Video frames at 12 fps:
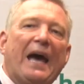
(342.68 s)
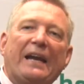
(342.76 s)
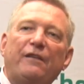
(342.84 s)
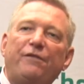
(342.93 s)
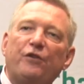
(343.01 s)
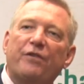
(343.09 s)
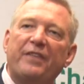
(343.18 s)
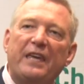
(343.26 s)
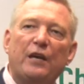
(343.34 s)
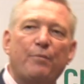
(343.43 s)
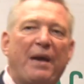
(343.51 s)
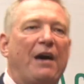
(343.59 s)
And if you
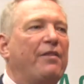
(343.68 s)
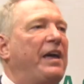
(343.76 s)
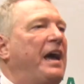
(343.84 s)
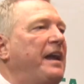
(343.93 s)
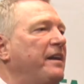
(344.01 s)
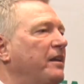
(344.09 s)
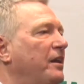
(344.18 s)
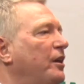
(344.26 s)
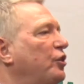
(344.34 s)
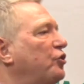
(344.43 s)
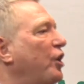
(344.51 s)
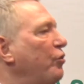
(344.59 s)
think about that,
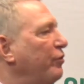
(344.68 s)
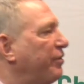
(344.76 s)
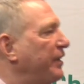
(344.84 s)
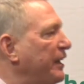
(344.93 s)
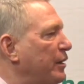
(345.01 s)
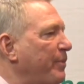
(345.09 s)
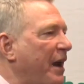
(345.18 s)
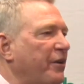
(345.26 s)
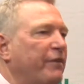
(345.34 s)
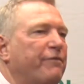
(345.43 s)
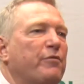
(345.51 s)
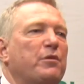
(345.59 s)
don't think
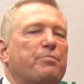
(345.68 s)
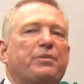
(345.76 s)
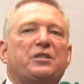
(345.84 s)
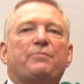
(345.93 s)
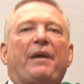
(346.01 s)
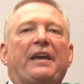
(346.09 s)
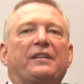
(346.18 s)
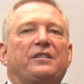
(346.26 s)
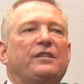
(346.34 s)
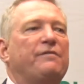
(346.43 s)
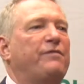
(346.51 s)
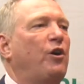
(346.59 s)
about it from the
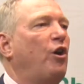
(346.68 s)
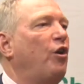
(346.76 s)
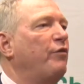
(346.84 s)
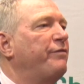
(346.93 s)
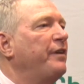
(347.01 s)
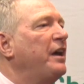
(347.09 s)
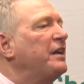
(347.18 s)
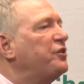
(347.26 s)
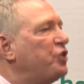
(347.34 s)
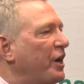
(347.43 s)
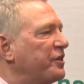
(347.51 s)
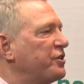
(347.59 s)
perspective of
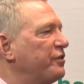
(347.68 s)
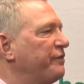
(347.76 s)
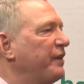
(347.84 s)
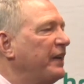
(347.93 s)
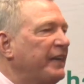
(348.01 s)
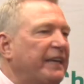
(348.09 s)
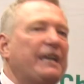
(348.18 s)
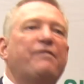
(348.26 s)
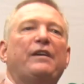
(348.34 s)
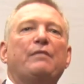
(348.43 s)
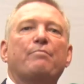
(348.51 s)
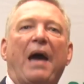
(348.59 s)
just of
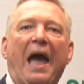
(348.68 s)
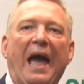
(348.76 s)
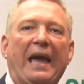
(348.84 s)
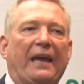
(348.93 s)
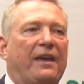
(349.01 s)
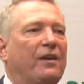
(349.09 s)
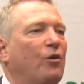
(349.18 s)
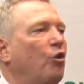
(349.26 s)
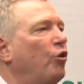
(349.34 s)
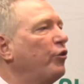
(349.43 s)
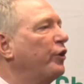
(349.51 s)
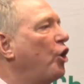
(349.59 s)
giving back
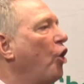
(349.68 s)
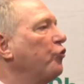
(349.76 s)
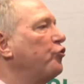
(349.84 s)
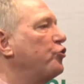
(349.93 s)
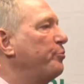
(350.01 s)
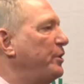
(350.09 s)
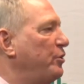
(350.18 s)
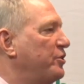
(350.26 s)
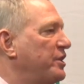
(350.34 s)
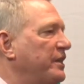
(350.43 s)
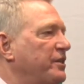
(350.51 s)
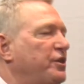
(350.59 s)
or
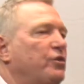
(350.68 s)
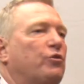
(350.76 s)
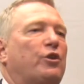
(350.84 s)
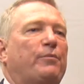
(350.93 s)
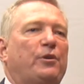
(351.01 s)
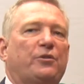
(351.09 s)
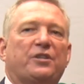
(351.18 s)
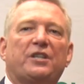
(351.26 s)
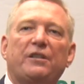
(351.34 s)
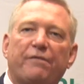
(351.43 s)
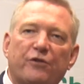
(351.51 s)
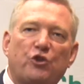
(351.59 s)
contributing to your
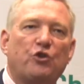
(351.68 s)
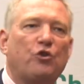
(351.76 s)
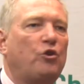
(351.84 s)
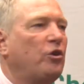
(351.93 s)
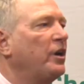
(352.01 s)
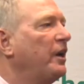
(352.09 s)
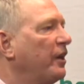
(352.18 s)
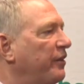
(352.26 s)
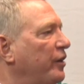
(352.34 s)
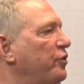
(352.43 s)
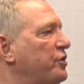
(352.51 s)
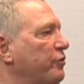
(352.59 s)
community. For sure,
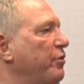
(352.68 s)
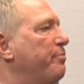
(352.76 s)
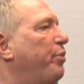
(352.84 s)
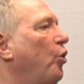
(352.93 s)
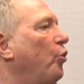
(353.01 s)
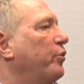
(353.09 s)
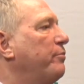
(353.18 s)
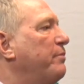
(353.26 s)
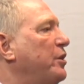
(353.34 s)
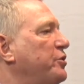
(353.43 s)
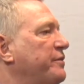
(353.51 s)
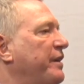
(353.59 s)
those are important
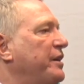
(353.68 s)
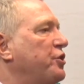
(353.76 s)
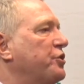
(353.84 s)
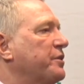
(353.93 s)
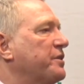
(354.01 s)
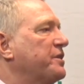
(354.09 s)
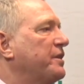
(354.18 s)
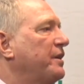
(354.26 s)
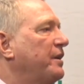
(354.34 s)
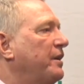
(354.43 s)
motivations.